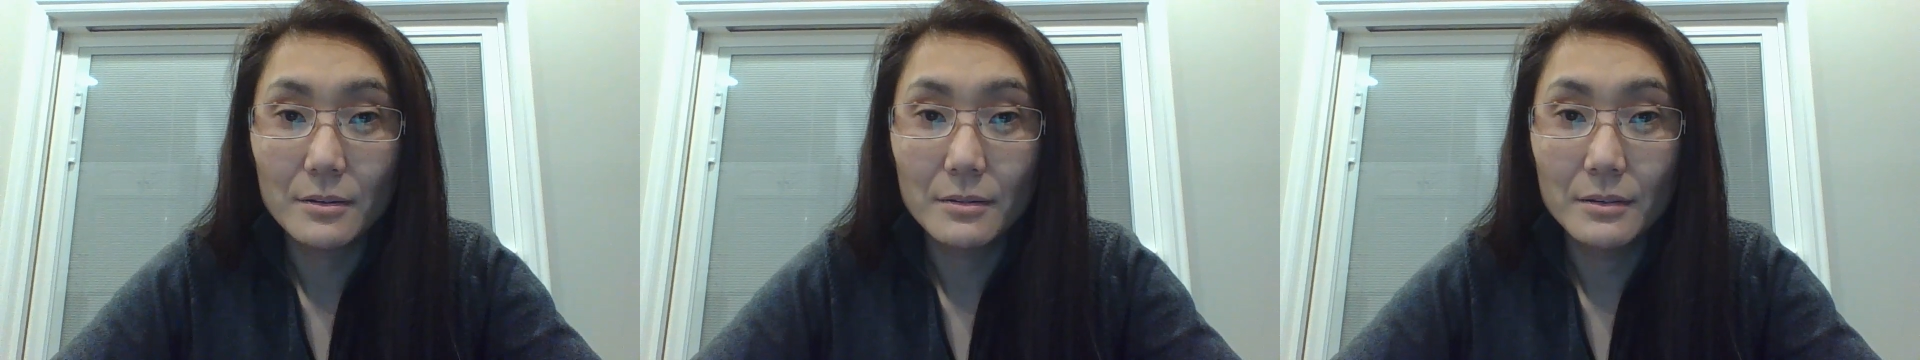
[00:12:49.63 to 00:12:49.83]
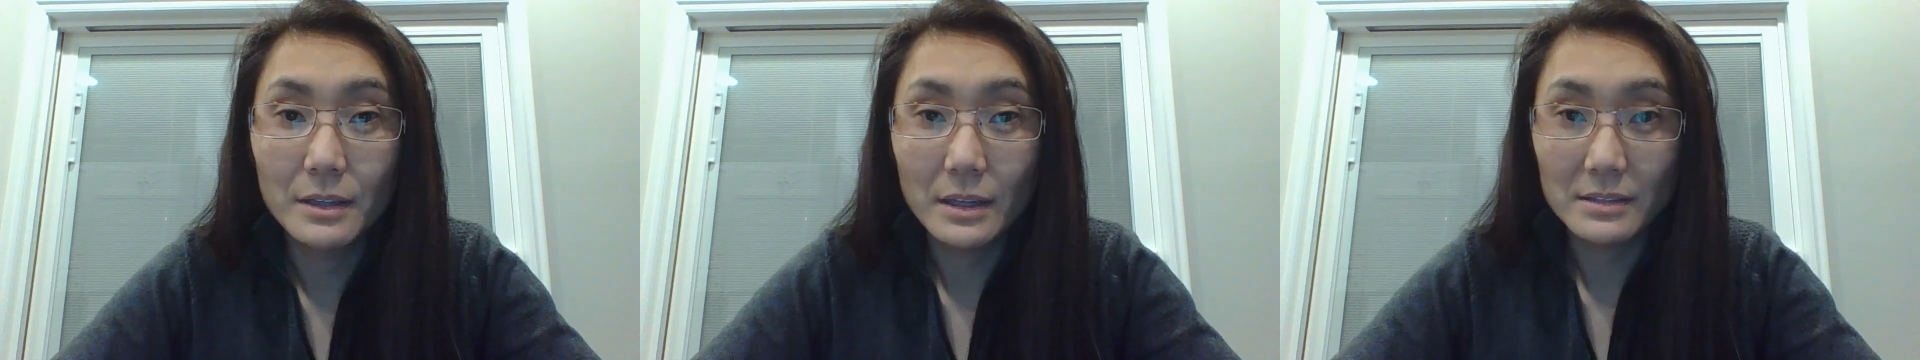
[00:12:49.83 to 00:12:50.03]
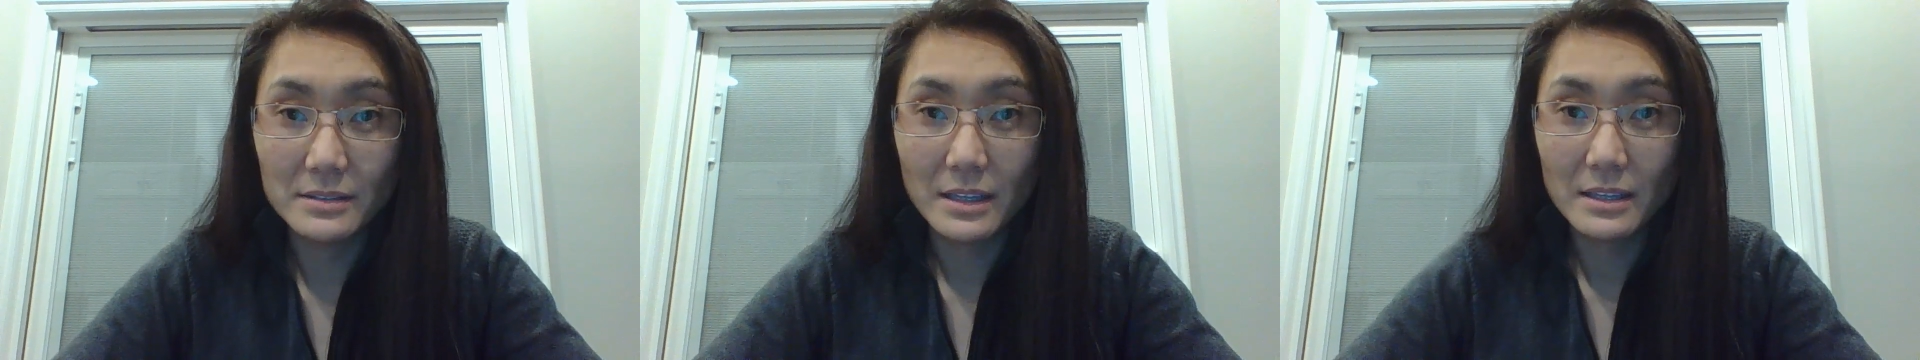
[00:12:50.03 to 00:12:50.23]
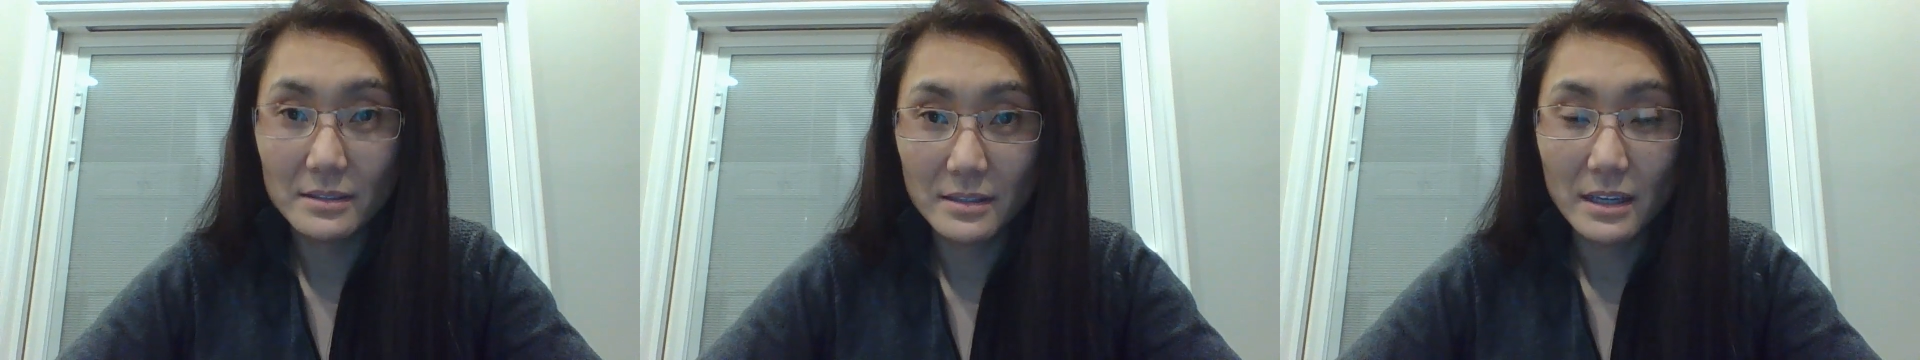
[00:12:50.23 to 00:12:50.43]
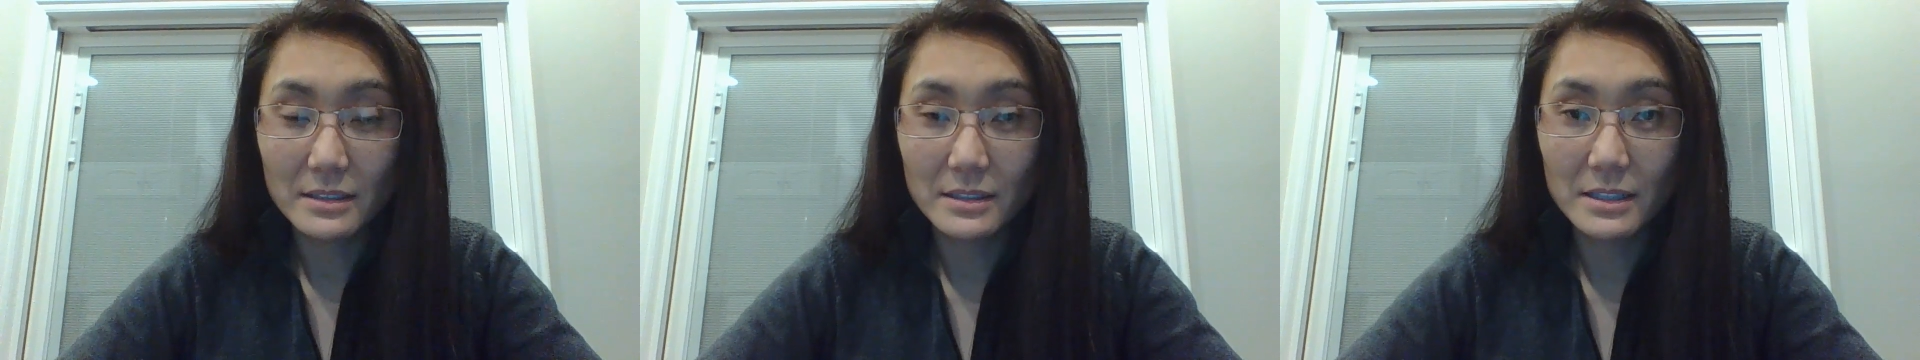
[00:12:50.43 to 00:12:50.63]
real
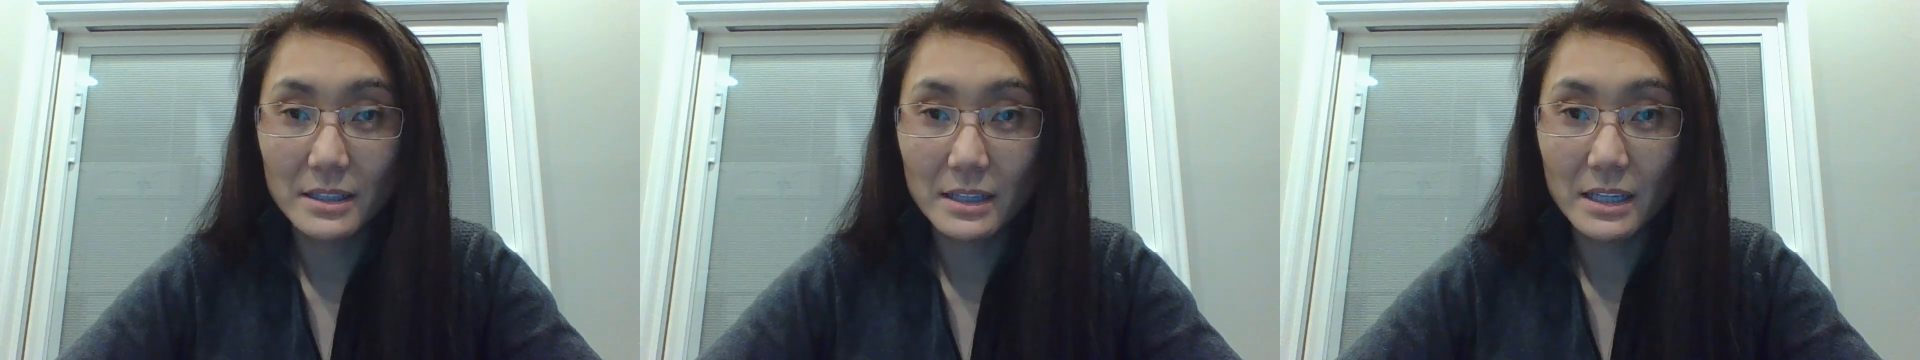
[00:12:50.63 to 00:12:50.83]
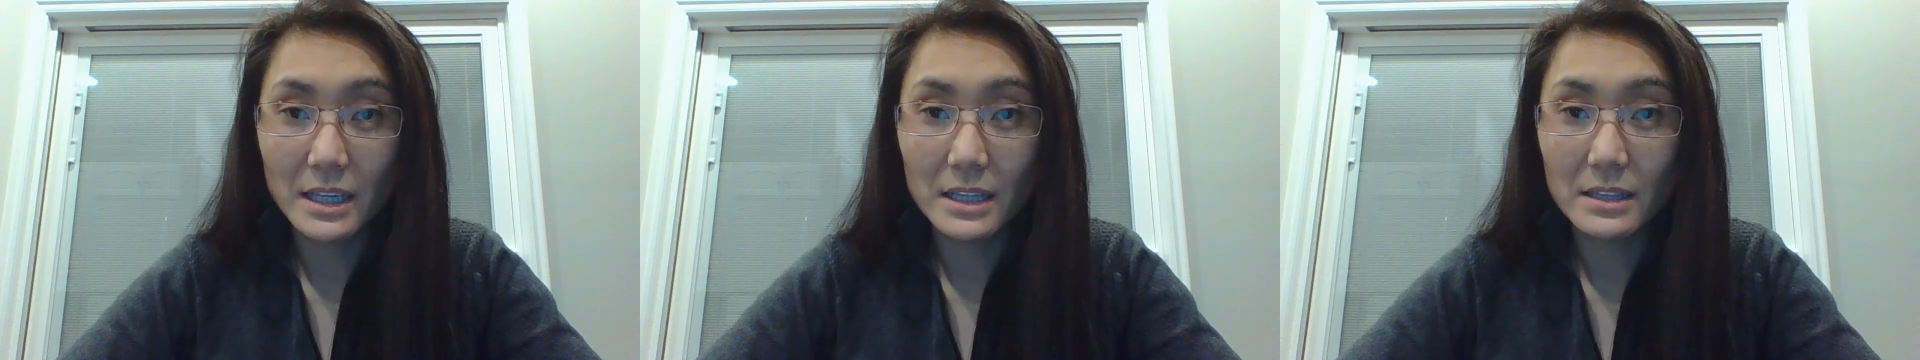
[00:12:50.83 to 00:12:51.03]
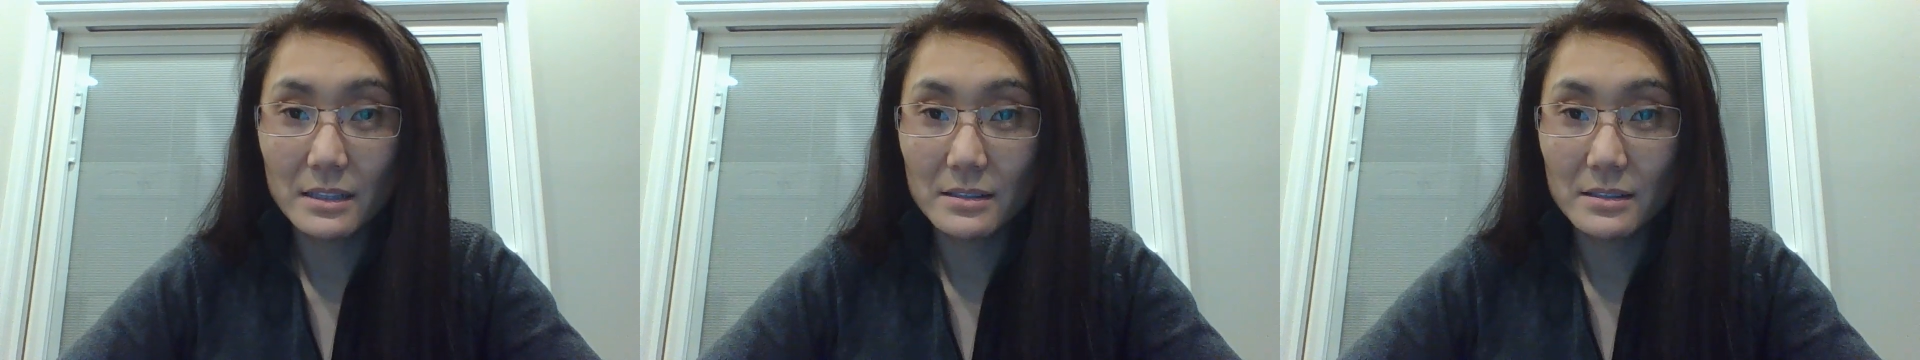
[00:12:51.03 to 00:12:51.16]
estate sector, and again,